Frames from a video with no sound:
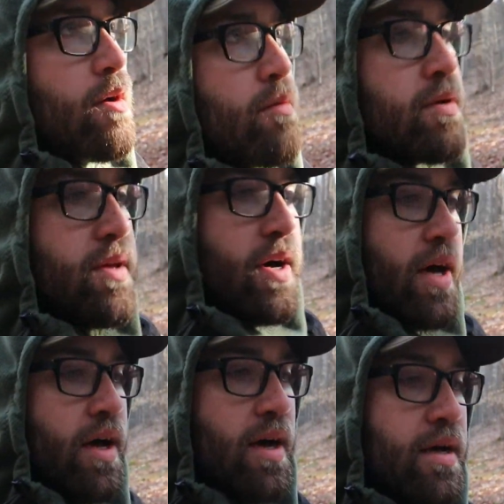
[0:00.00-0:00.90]
where the
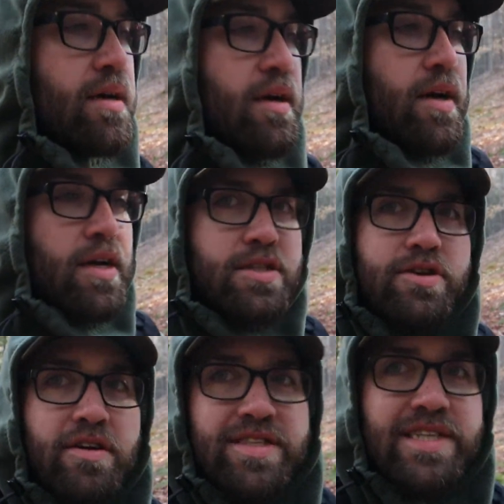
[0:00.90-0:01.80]

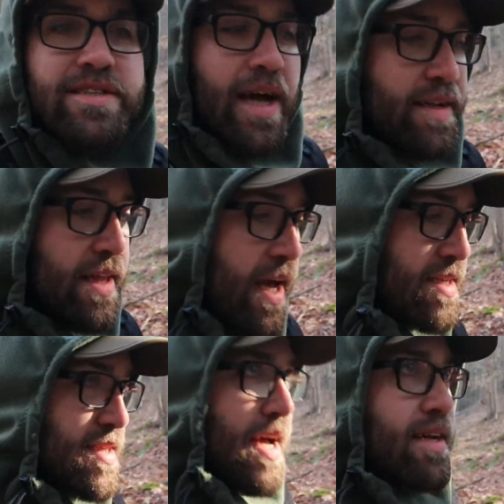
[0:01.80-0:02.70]
trail takes you down to the
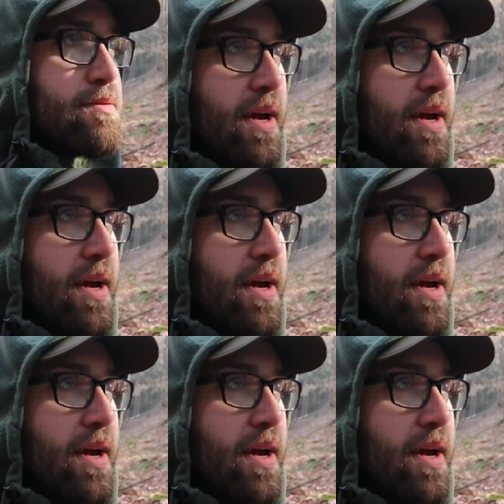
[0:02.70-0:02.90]
Haystacks.